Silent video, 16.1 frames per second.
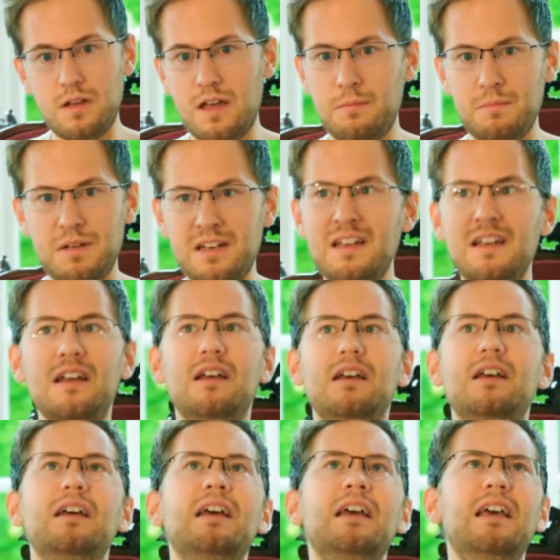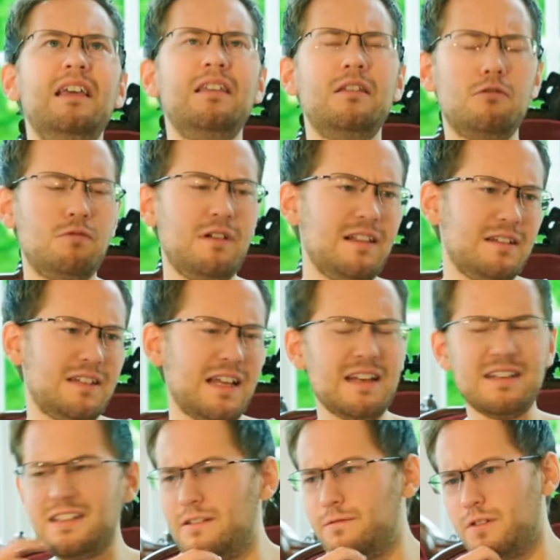I mean, is it really
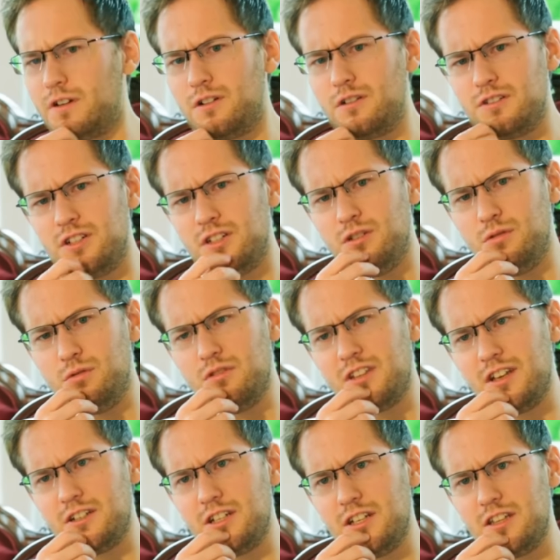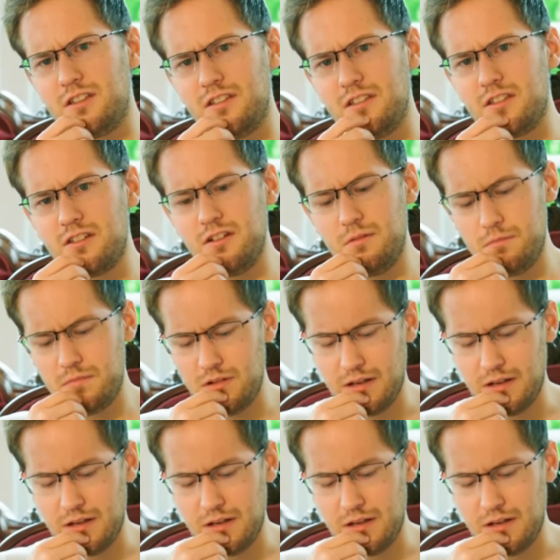that difficult to do such a system?